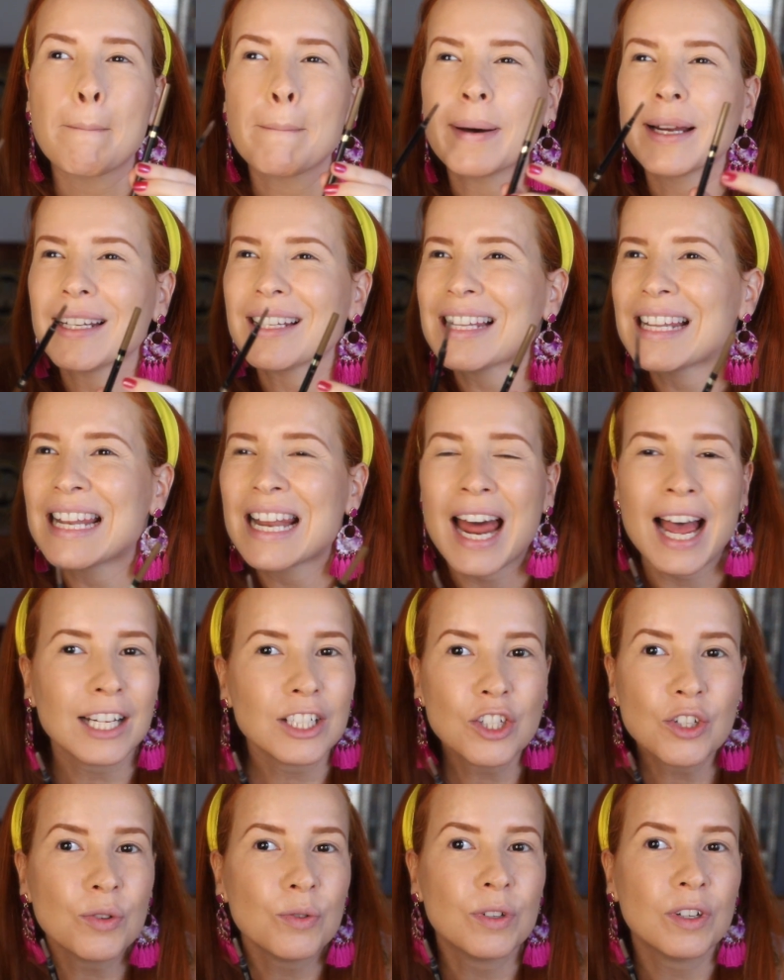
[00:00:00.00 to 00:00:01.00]
but it's
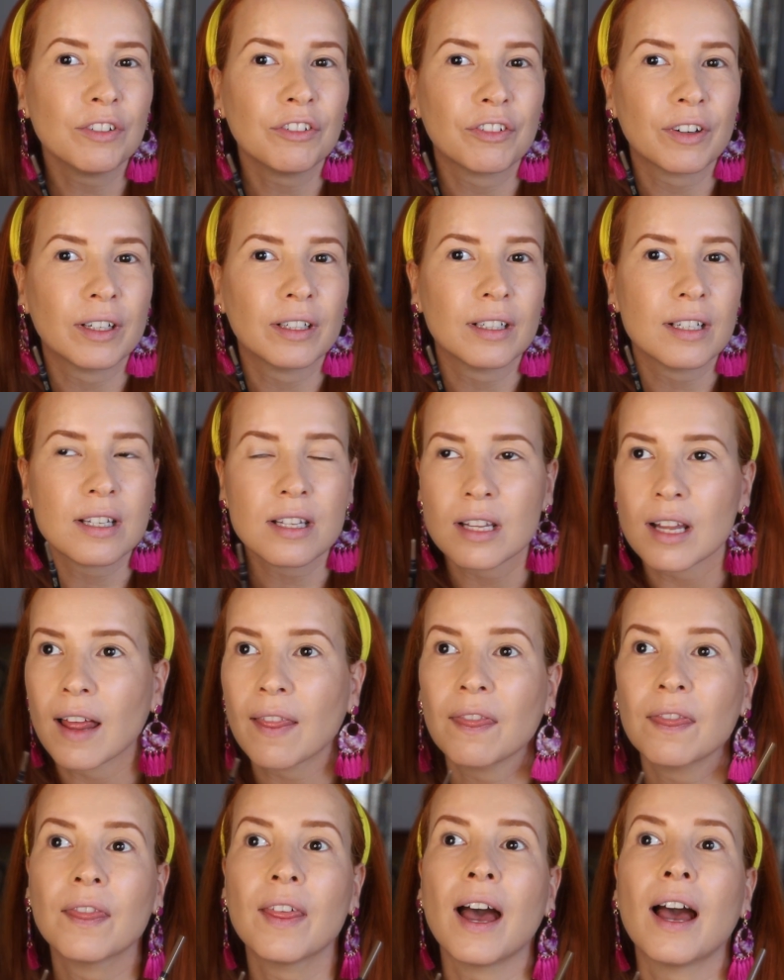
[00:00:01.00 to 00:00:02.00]
not too different. It's
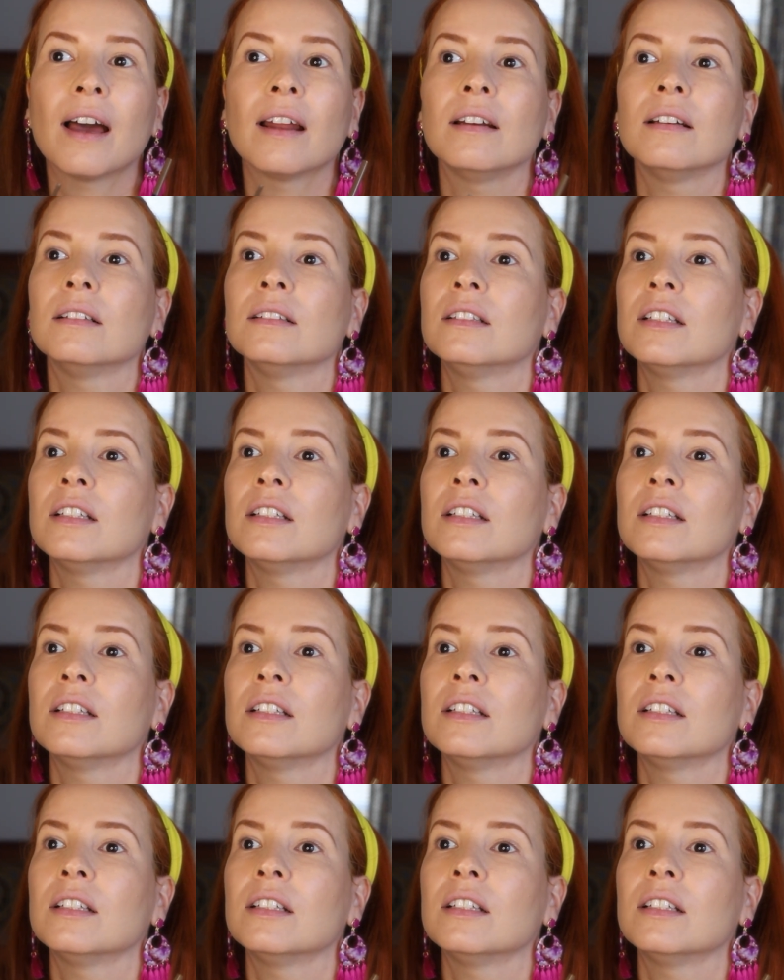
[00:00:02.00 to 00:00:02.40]
not that